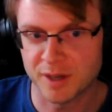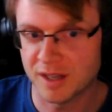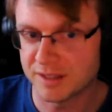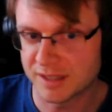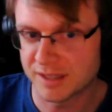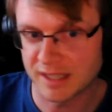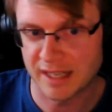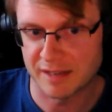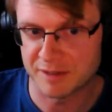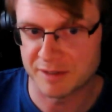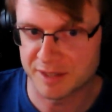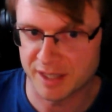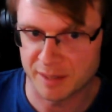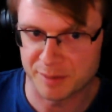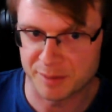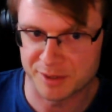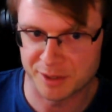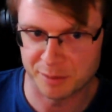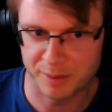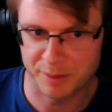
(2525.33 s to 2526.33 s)
declare a type
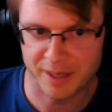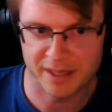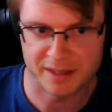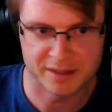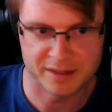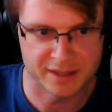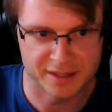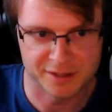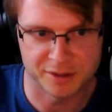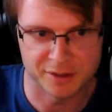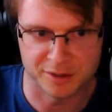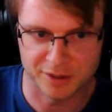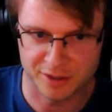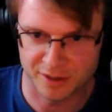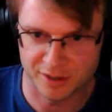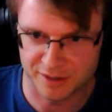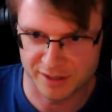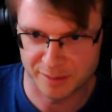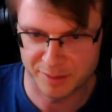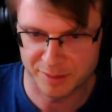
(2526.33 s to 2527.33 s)
as opaque. That's not a
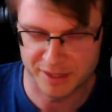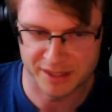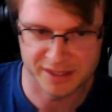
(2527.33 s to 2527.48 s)
concept that